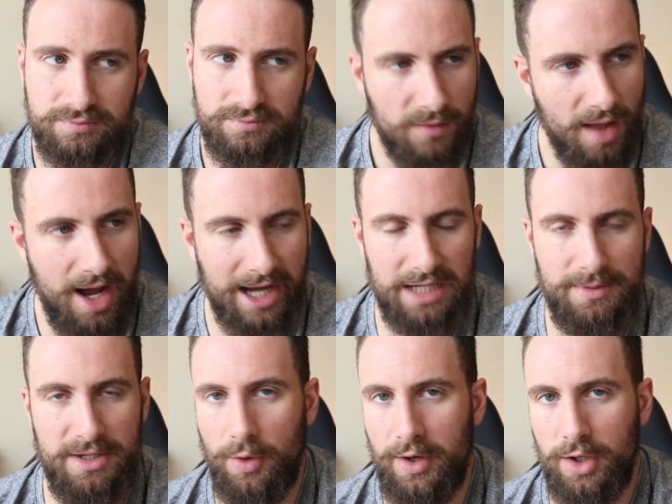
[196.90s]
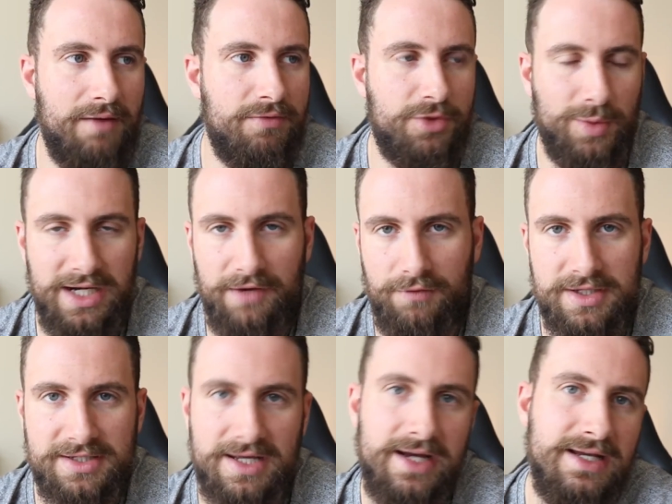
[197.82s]
I'm going to be going over 3 different
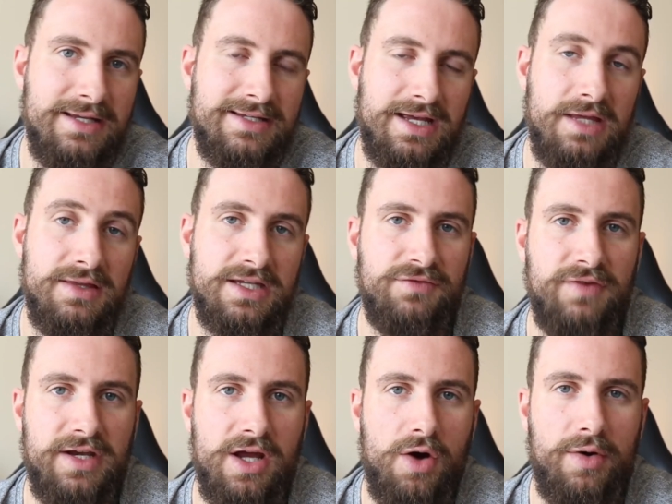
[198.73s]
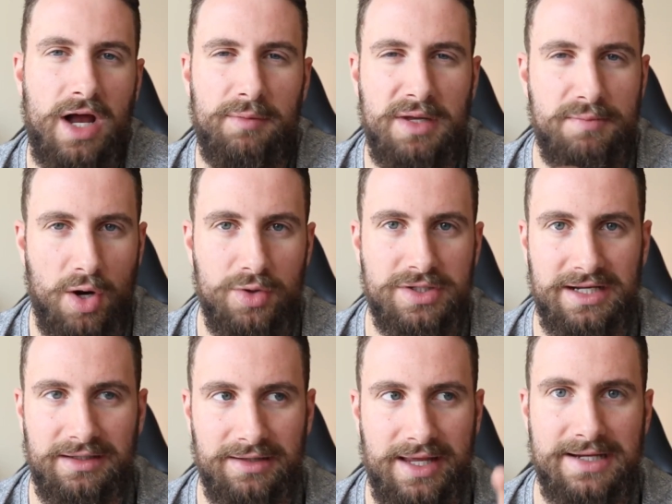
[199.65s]
studies in this video, and I'll be
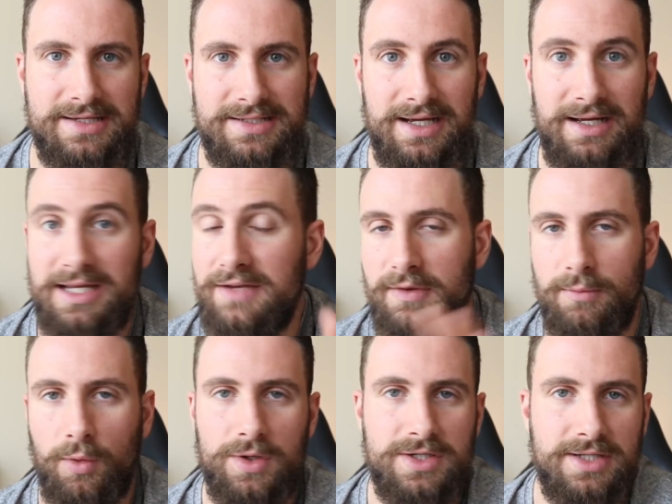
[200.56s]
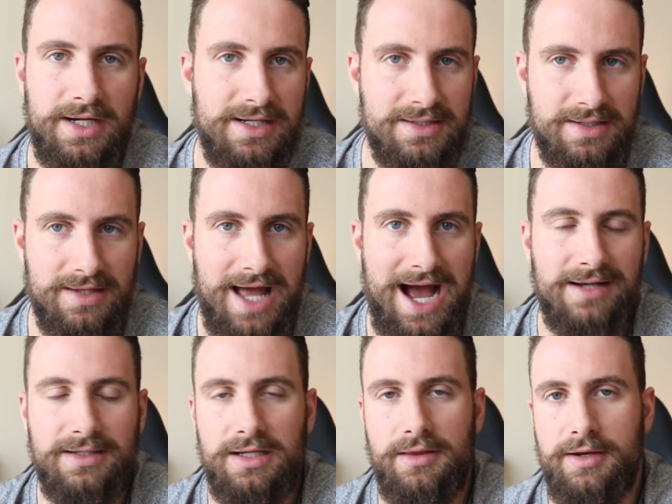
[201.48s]
posting links to even more studies than
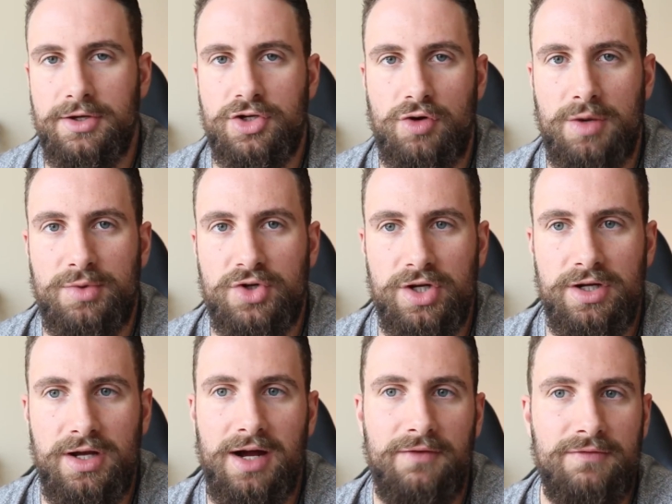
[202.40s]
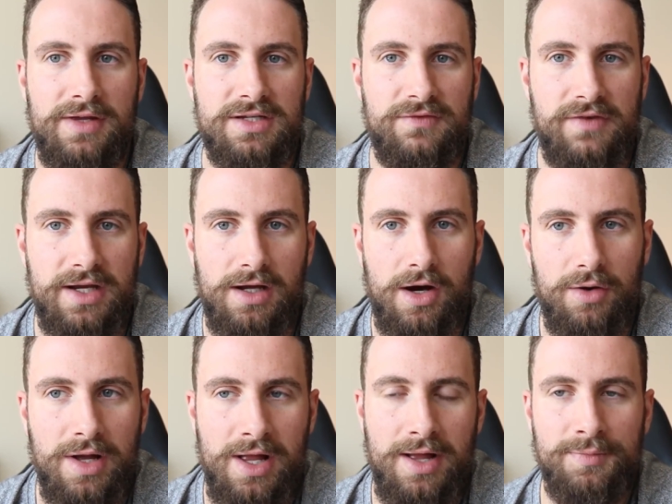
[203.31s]
that in the description of this video.
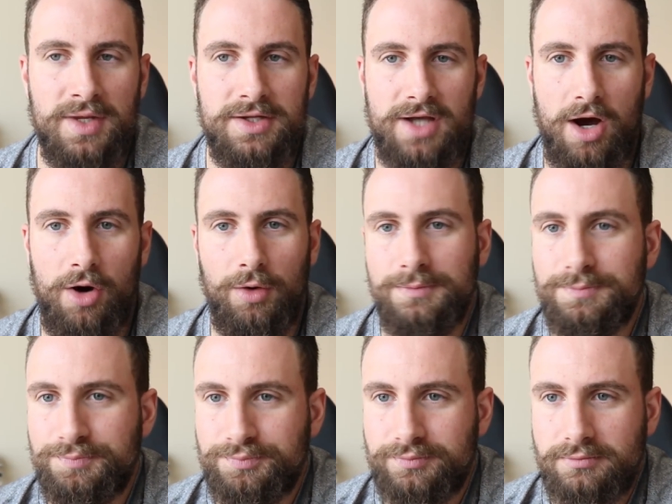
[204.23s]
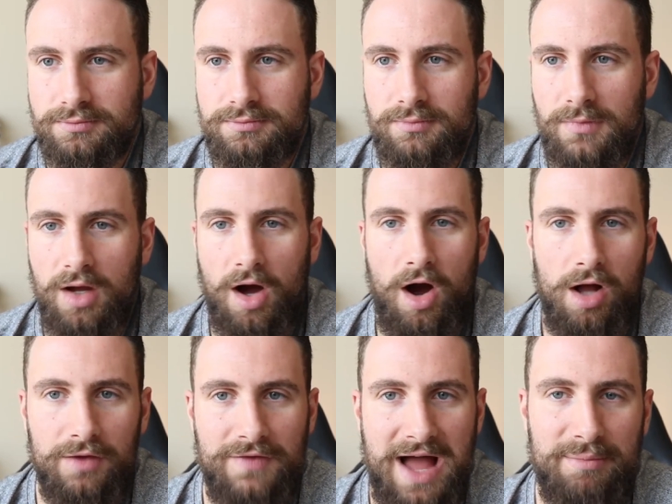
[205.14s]
So
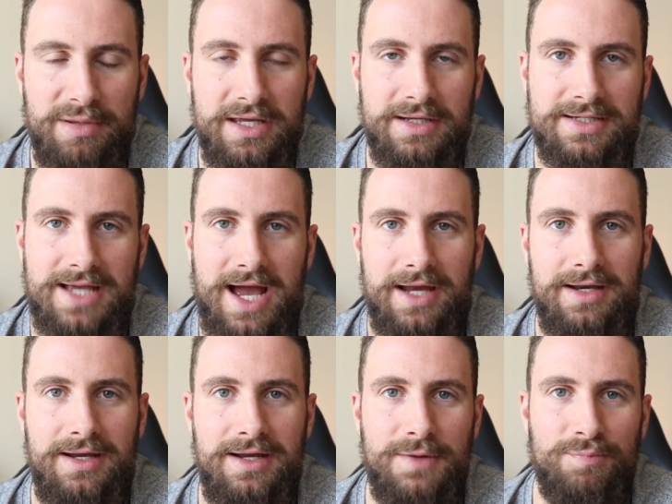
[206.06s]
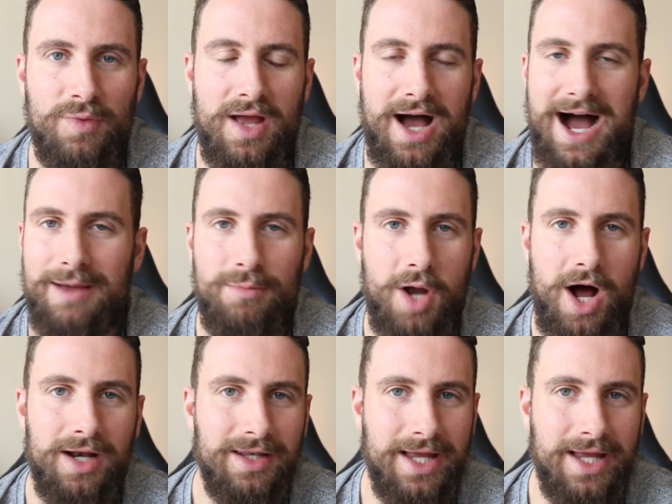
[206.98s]
all of that being said, I'm not